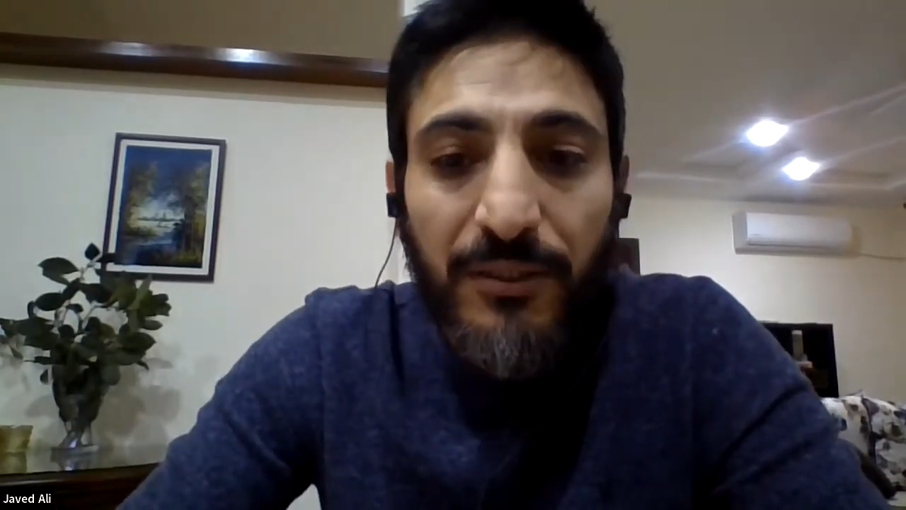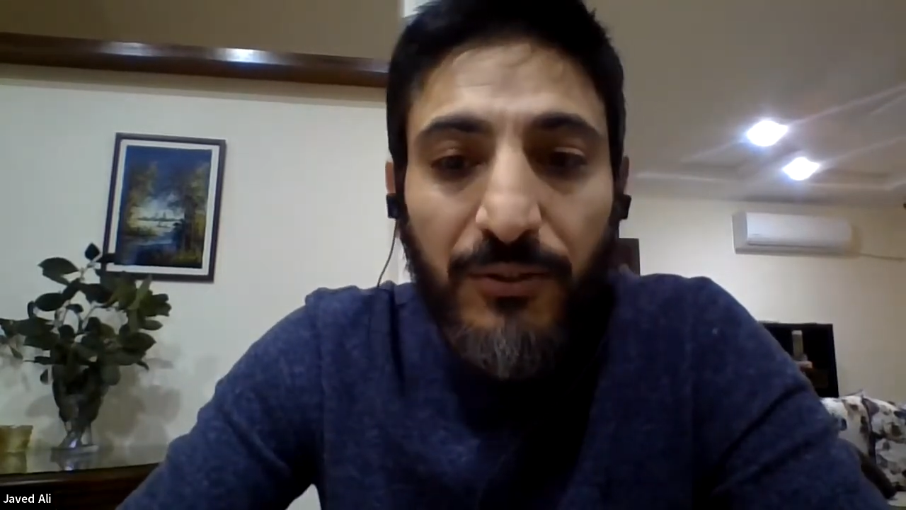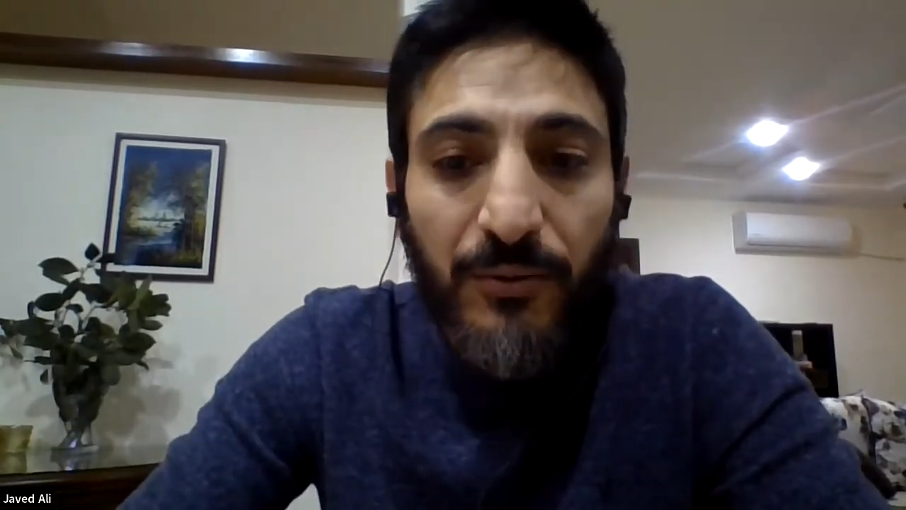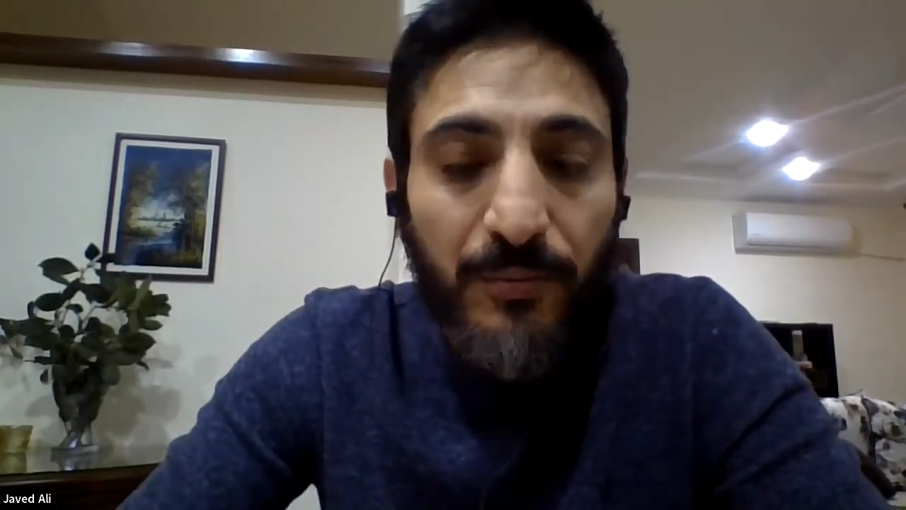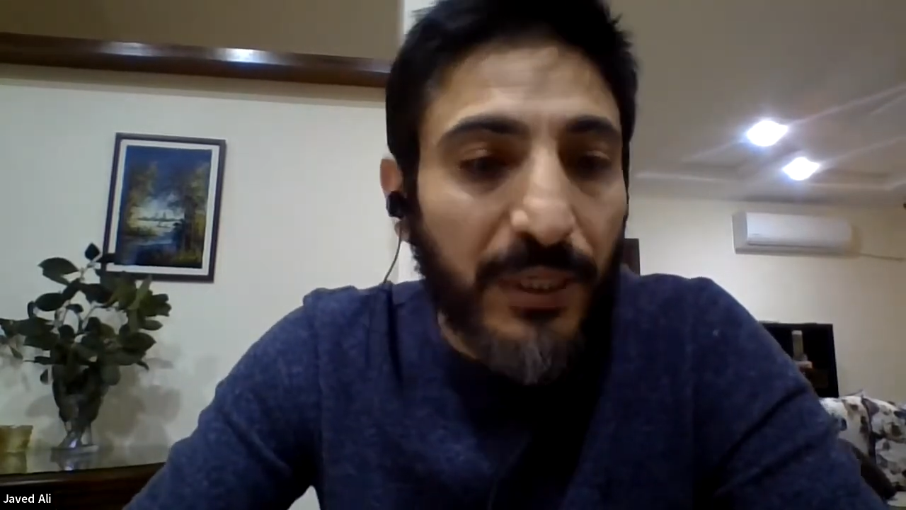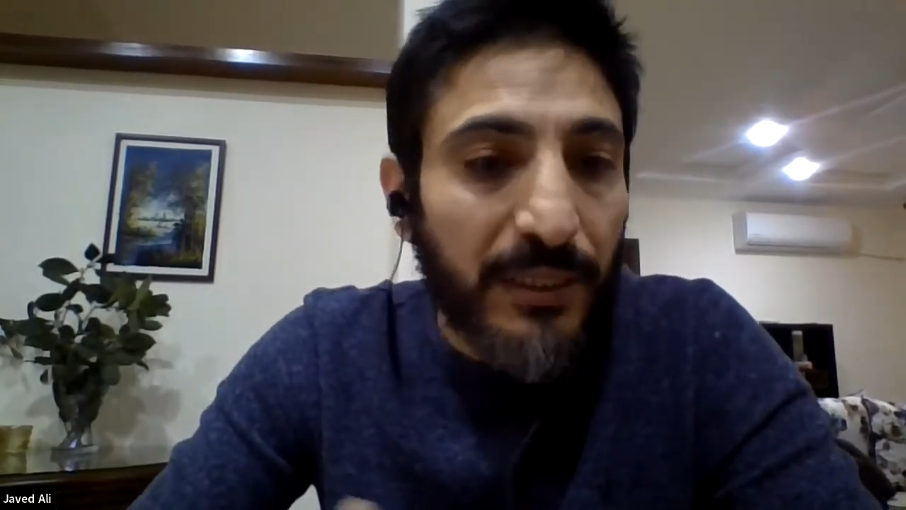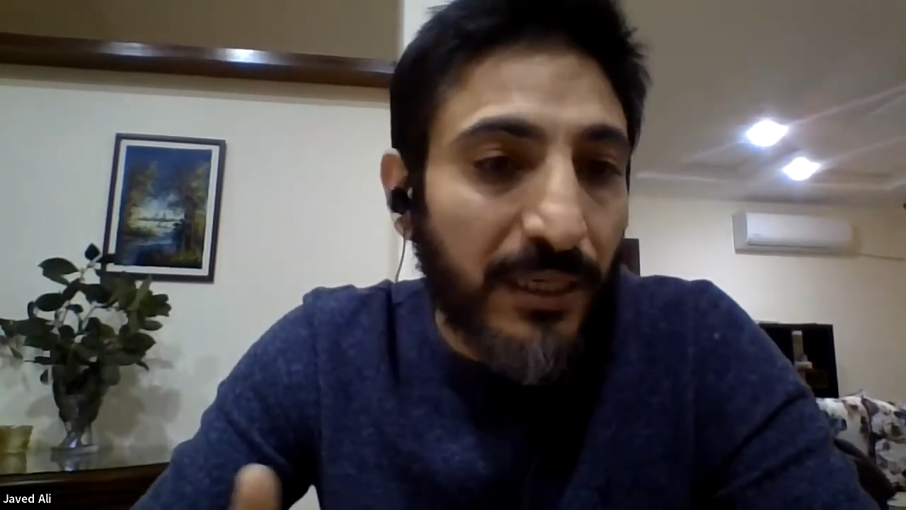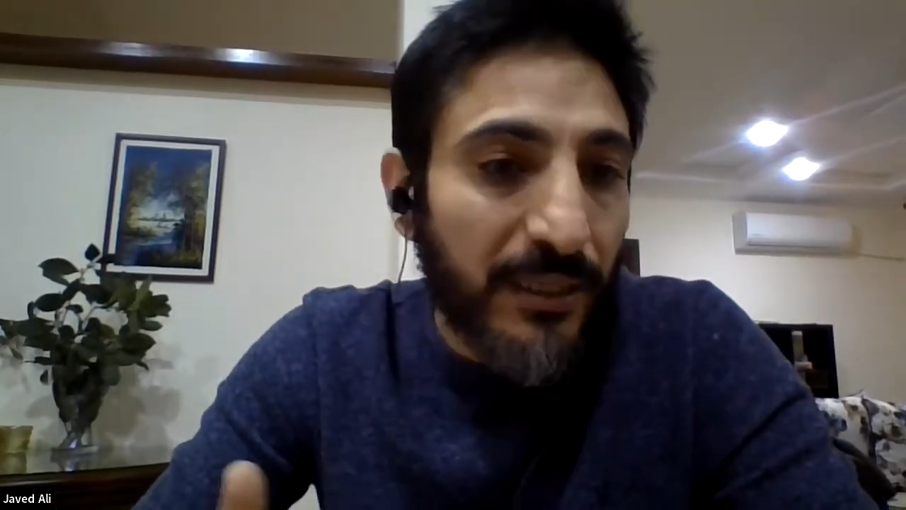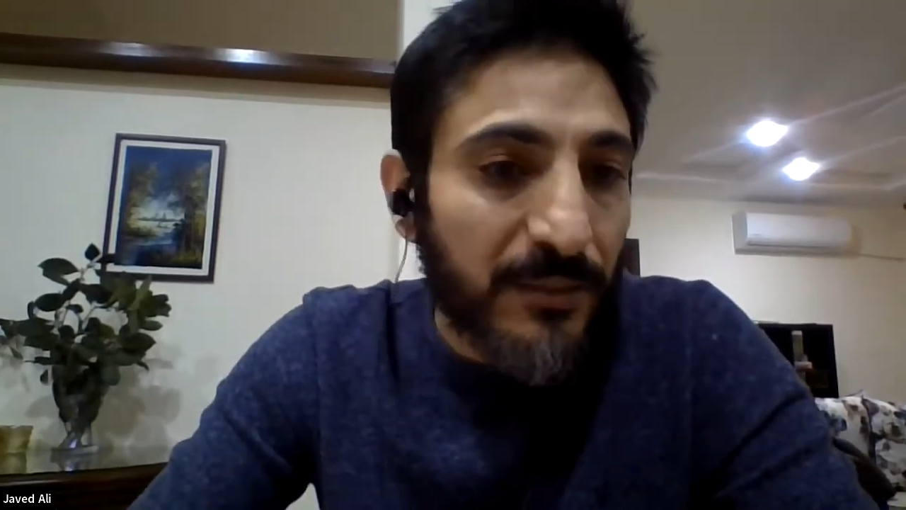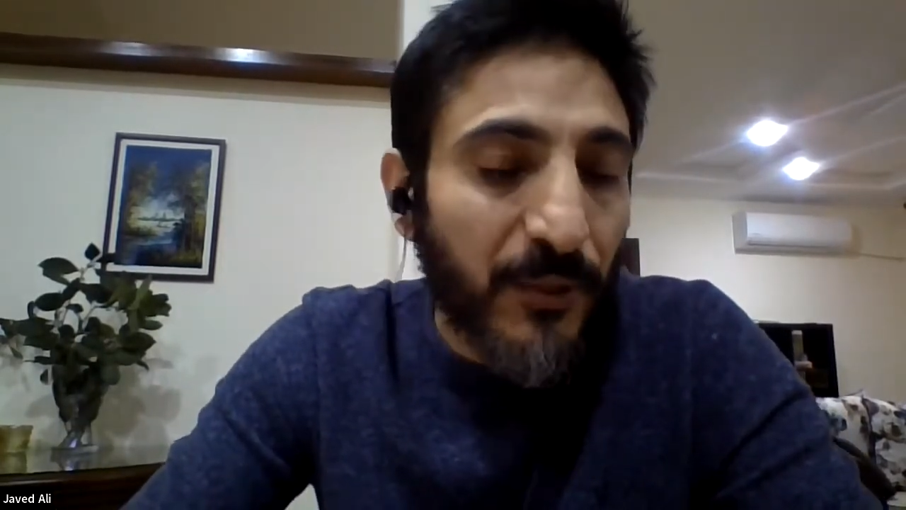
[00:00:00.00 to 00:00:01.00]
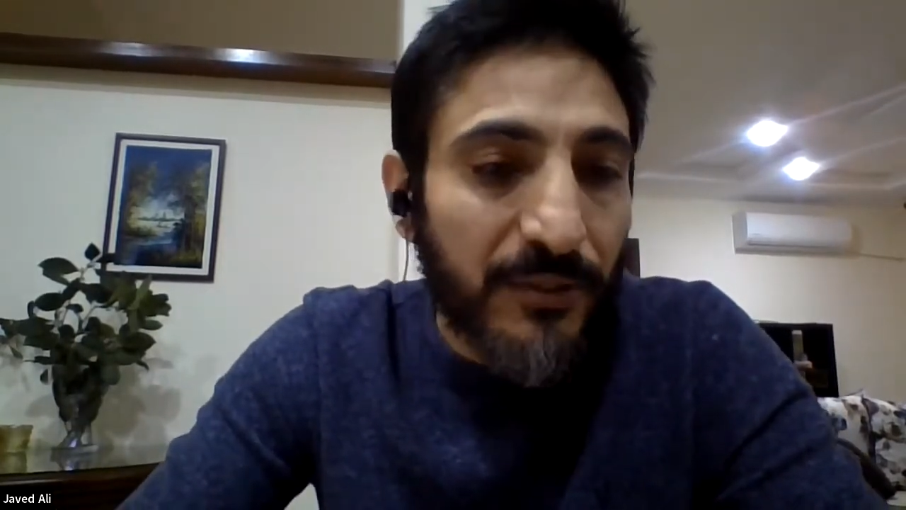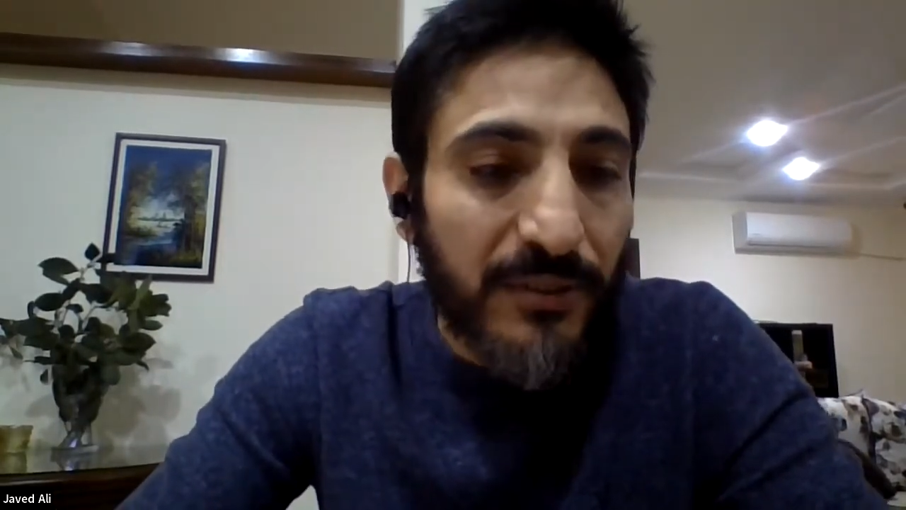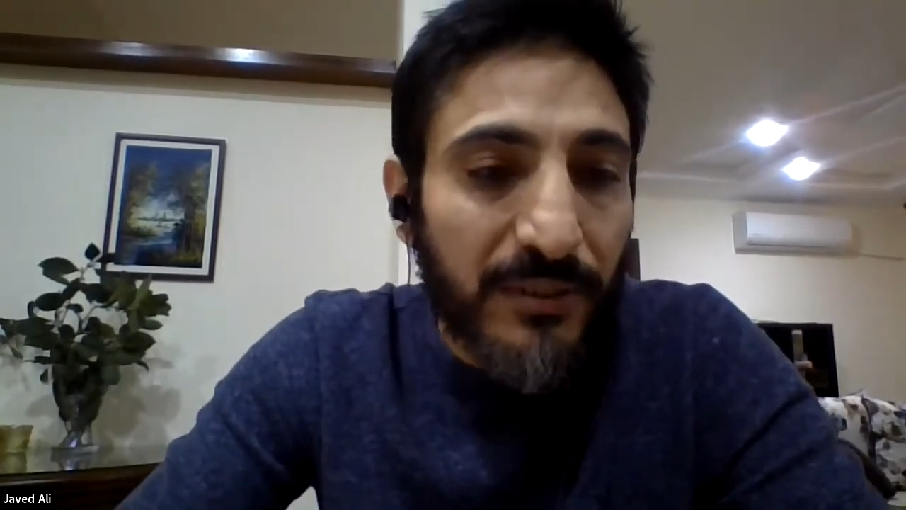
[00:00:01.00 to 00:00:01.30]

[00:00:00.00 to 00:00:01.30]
to build our response